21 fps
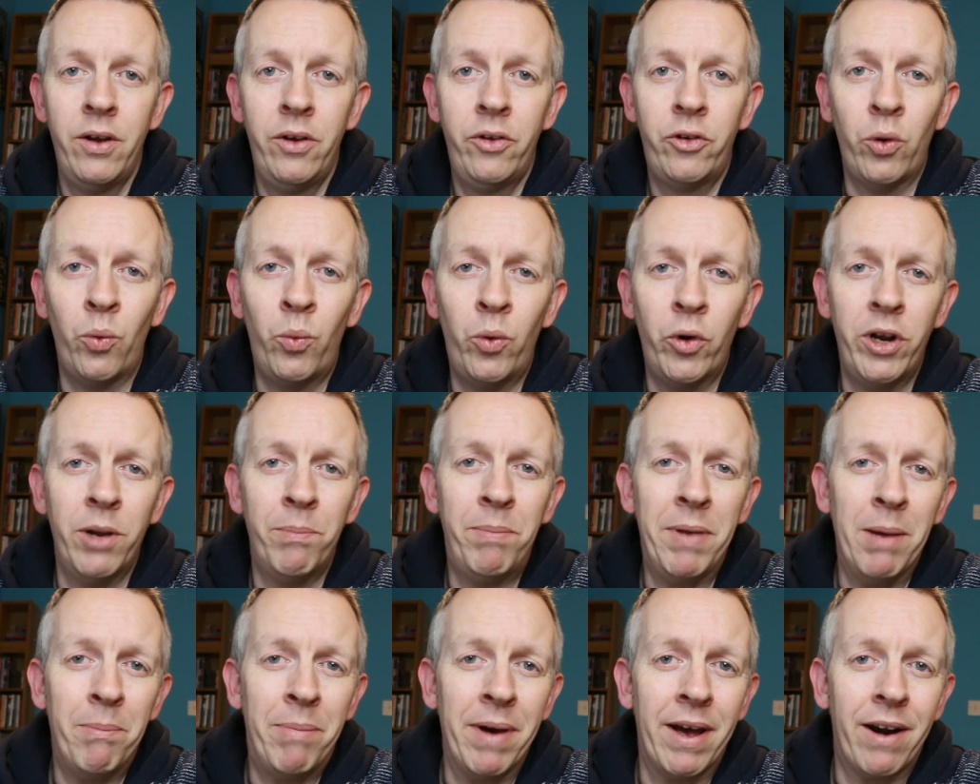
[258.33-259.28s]
So wouldn't it
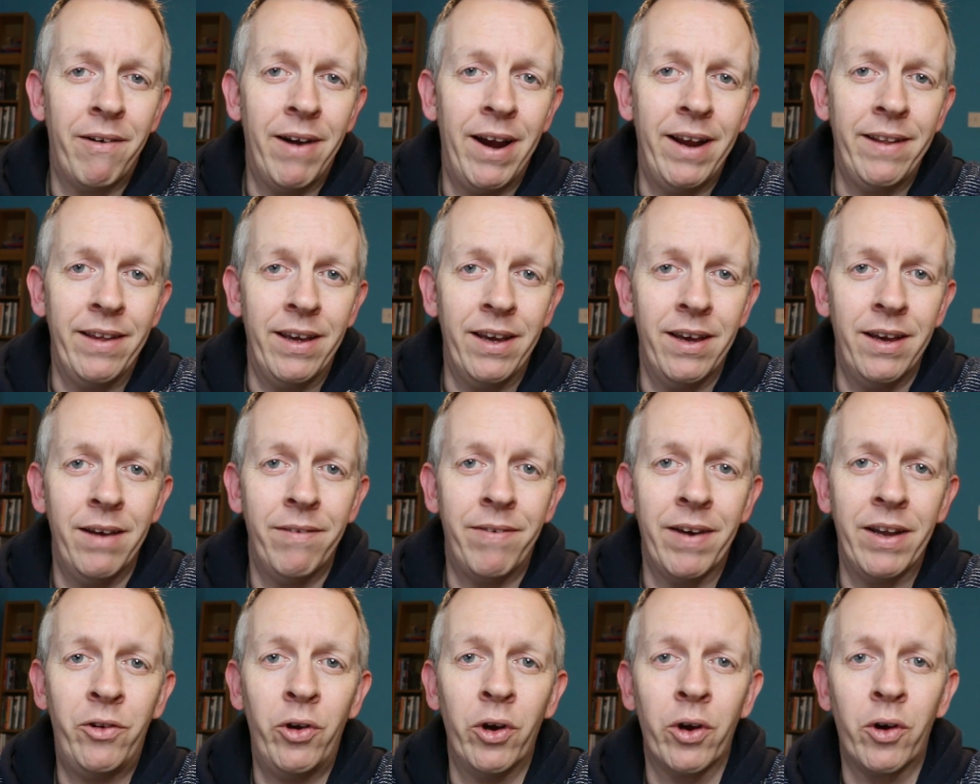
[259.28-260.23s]
be a better idea if
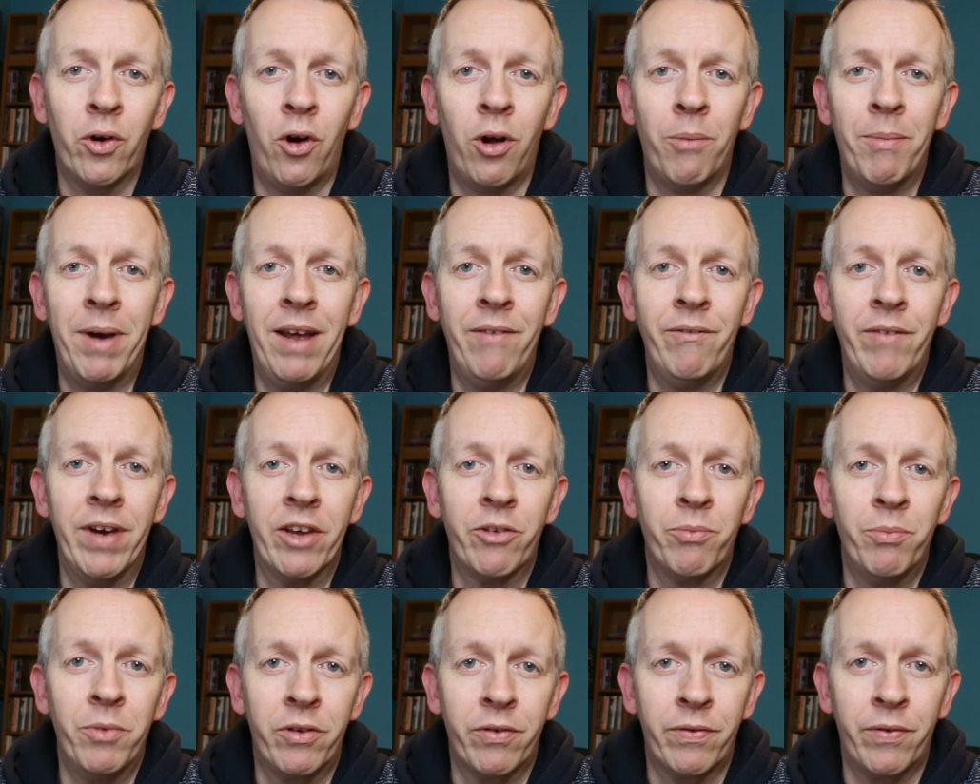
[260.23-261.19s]
I took all my
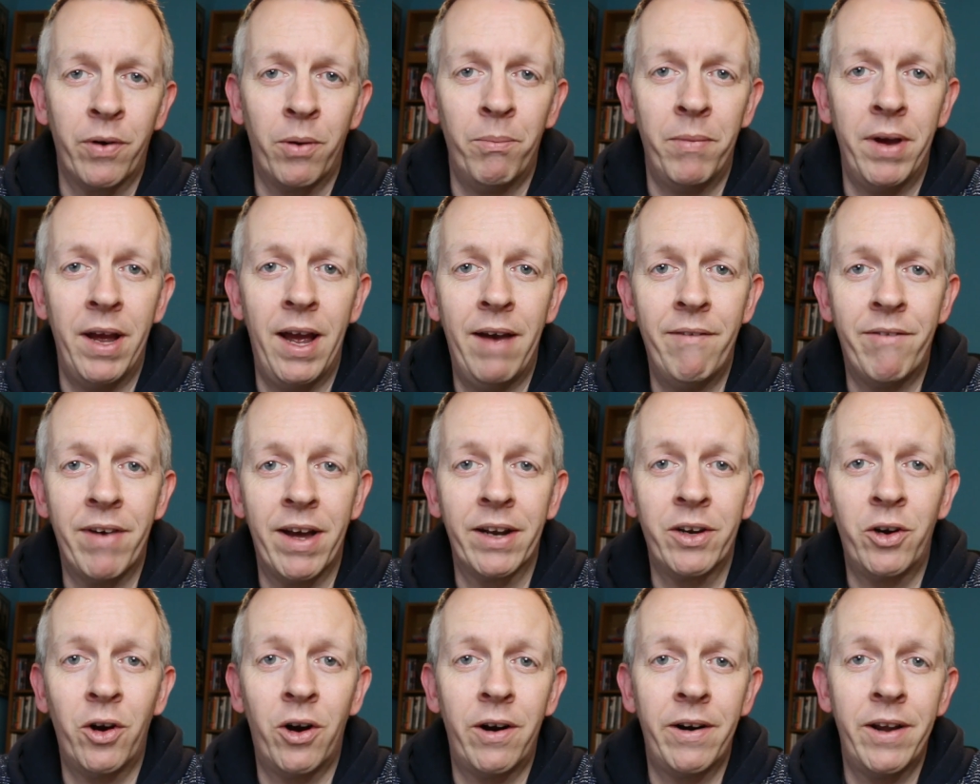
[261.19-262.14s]
investments from
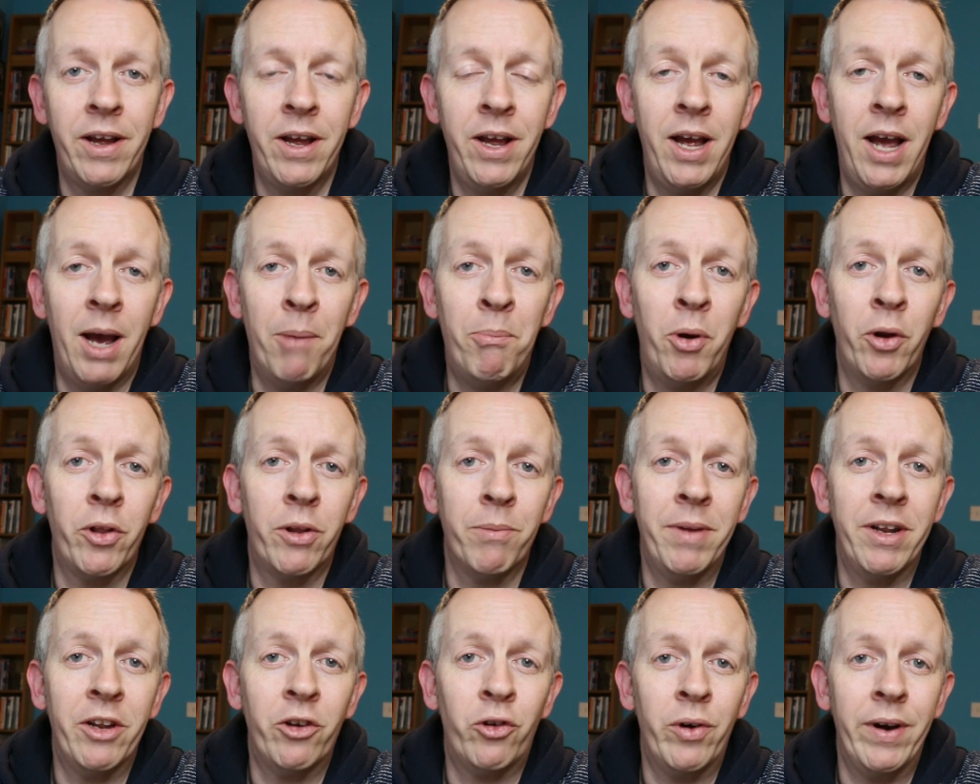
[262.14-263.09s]
Vanguard and put them
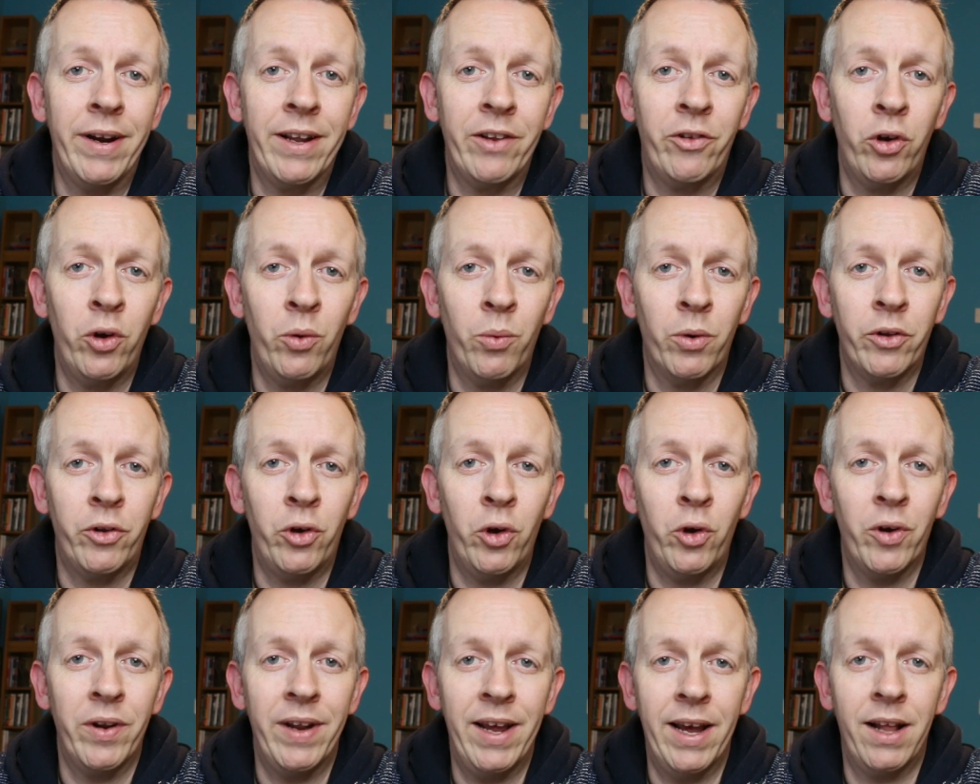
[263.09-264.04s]
into Trading
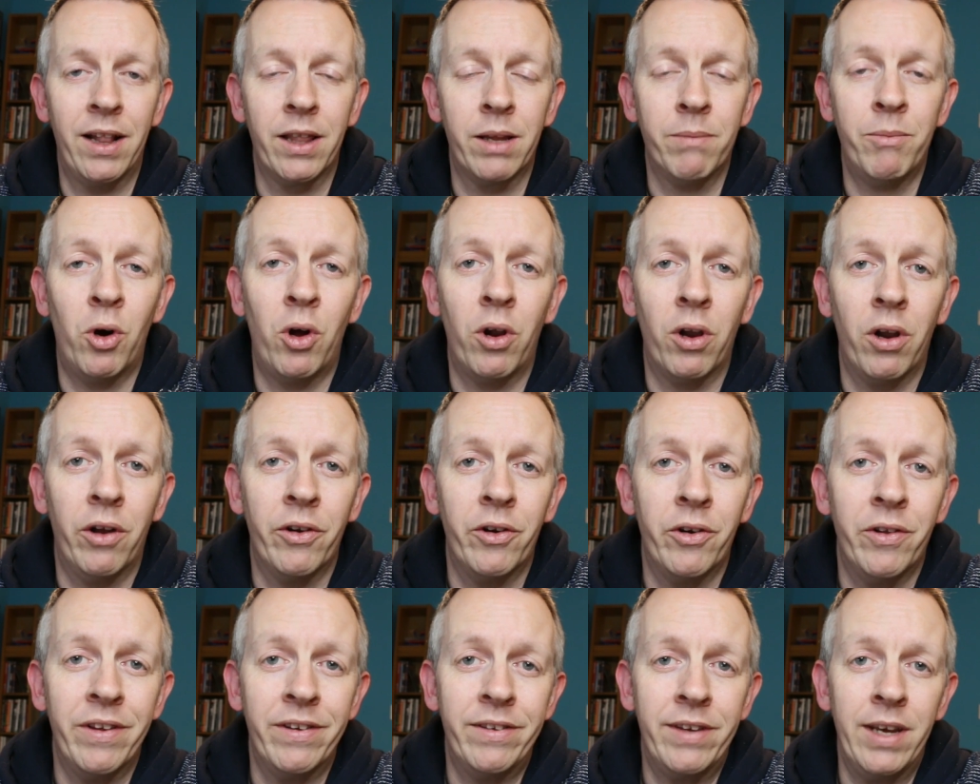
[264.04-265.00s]
212 and held them all
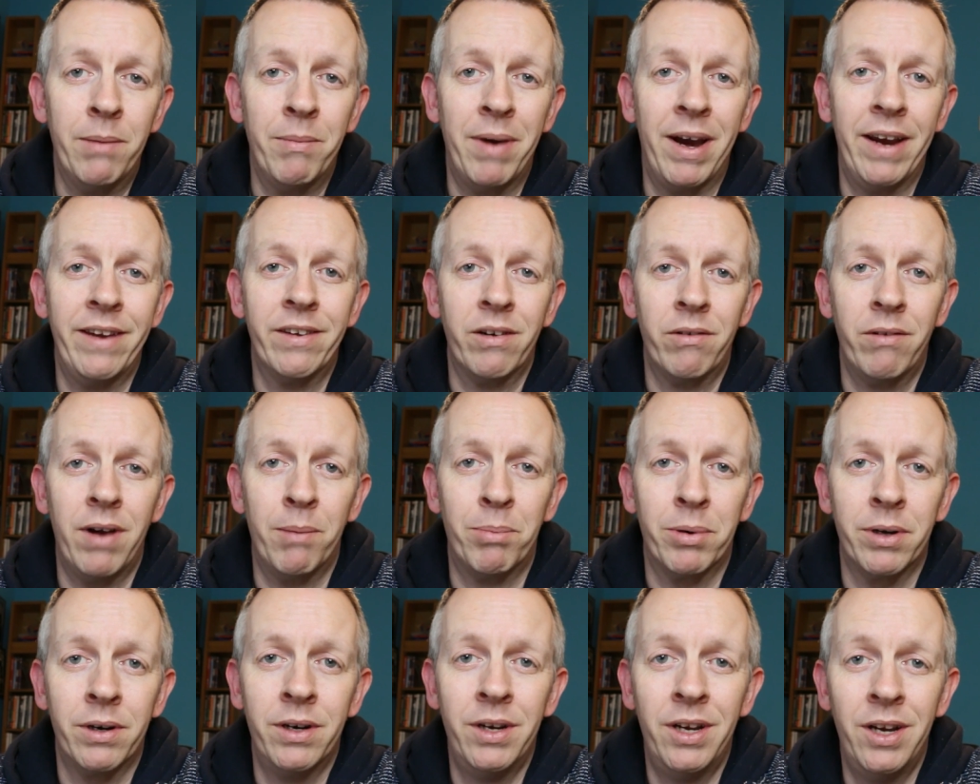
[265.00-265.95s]
under the same ISA
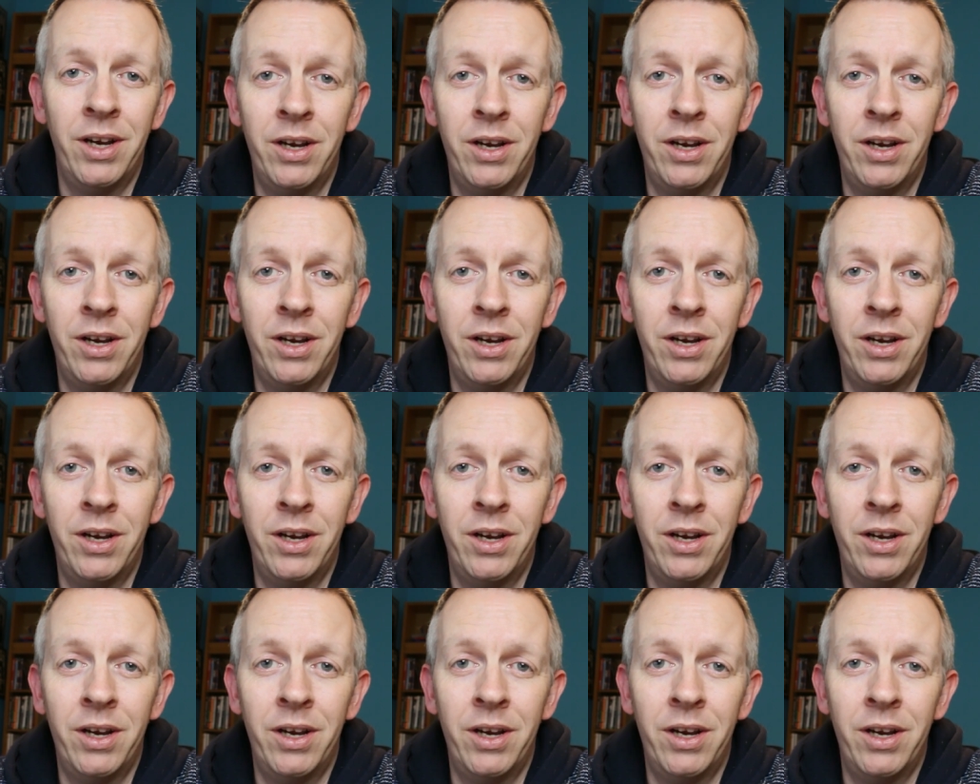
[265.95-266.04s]
wrapper?